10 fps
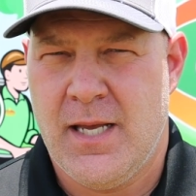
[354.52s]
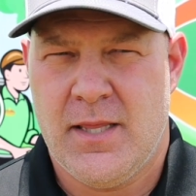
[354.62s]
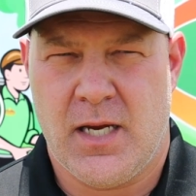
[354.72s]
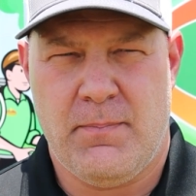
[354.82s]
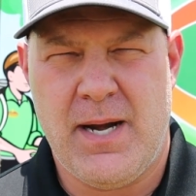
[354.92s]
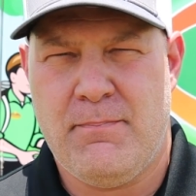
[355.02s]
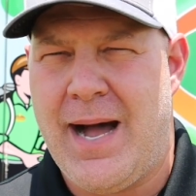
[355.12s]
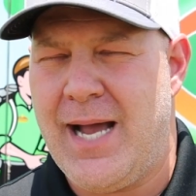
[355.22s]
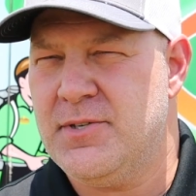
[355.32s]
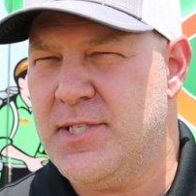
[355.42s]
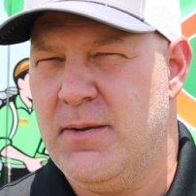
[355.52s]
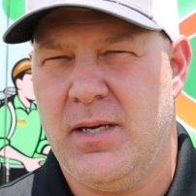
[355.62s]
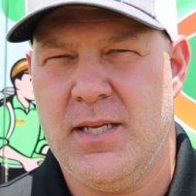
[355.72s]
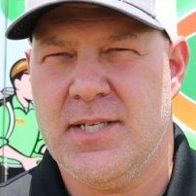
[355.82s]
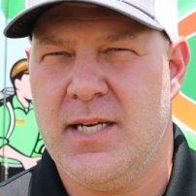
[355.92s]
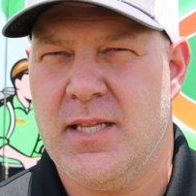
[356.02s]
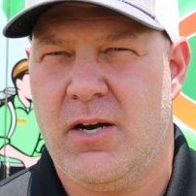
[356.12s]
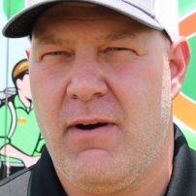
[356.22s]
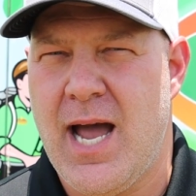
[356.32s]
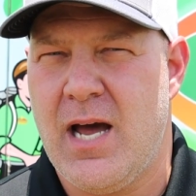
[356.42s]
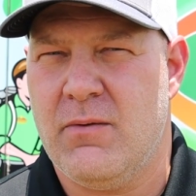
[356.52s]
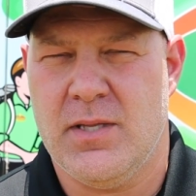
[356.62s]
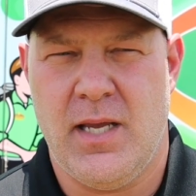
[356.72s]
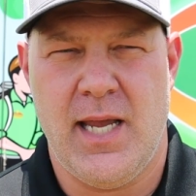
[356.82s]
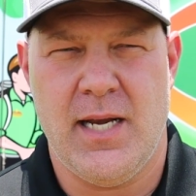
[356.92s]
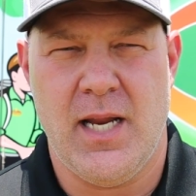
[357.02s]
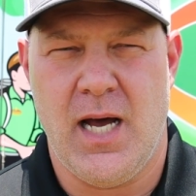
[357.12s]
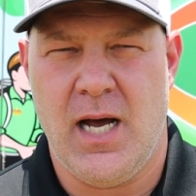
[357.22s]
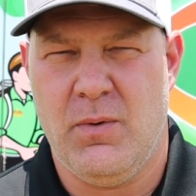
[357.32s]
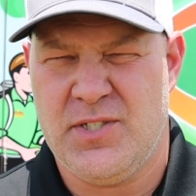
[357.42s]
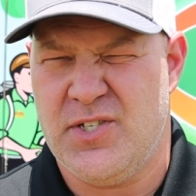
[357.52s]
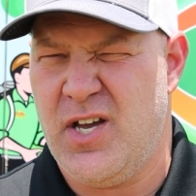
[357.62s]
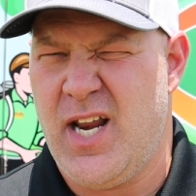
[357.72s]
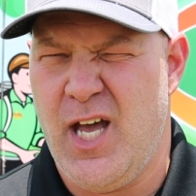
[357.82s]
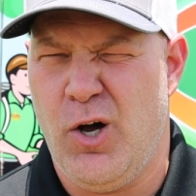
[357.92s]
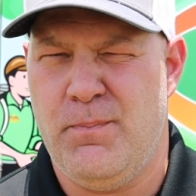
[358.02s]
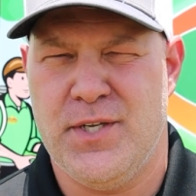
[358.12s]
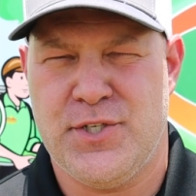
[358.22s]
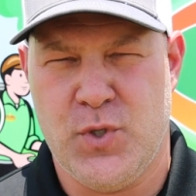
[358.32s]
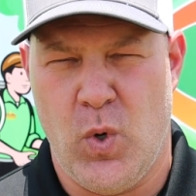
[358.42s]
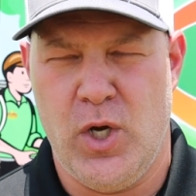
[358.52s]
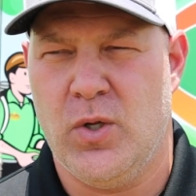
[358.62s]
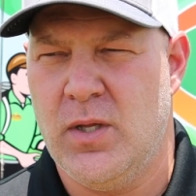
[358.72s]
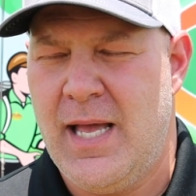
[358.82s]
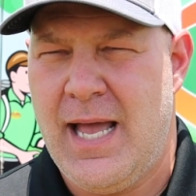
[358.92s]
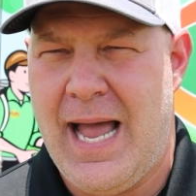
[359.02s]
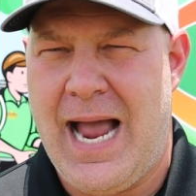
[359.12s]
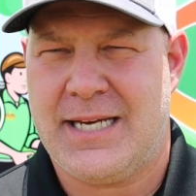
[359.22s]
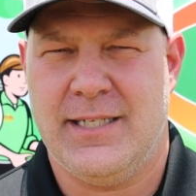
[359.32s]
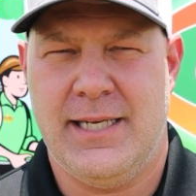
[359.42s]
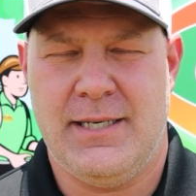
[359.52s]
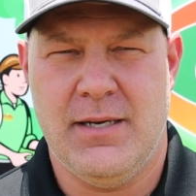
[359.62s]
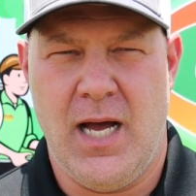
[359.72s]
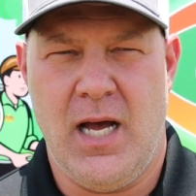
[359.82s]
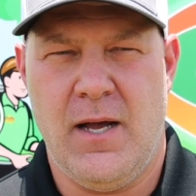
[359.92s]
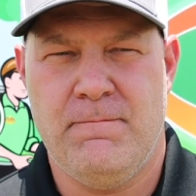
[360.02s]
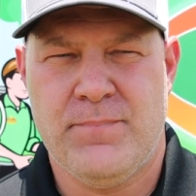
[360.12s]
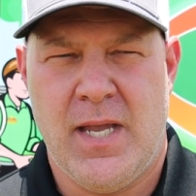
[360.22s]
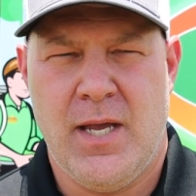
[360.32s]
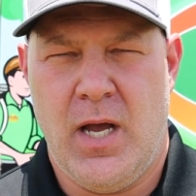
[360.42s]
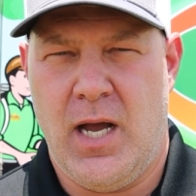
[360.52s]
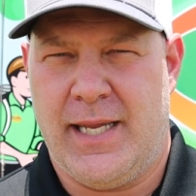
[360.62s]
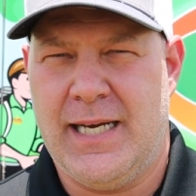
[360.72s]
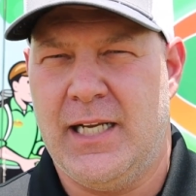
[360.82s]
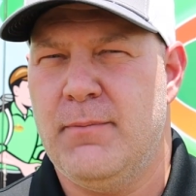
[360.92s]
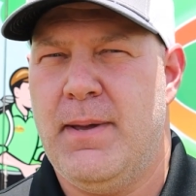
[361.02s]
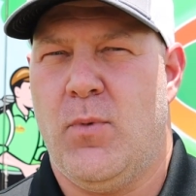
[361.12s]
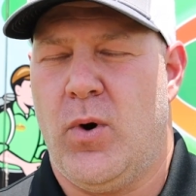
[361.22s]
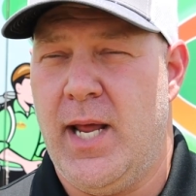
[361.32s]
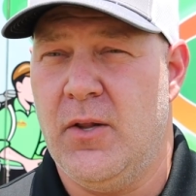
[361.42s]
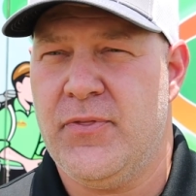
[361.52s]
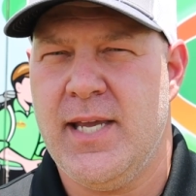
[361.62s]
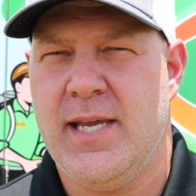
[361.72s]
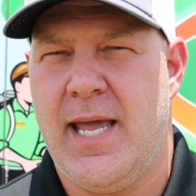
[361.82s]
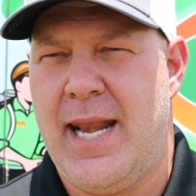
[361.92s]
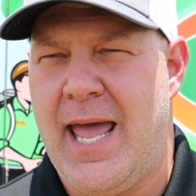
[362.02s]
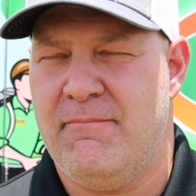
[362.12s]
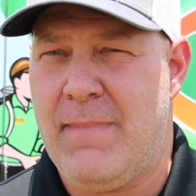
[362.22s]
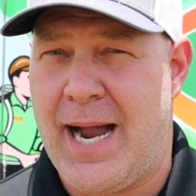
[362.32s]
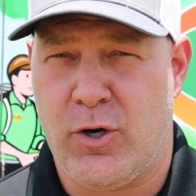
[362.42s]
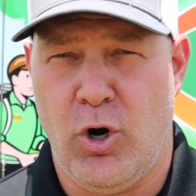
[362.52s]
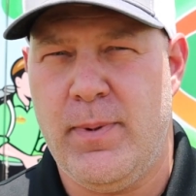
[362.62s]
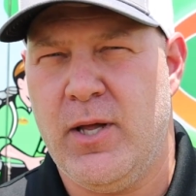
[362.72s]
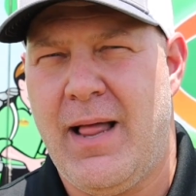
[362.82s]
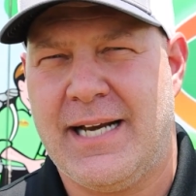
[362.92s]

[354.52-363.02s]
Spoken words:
They're going to bring biostimulants into the ground, which is going to help the soil actually get a little bit more healthy and have microbial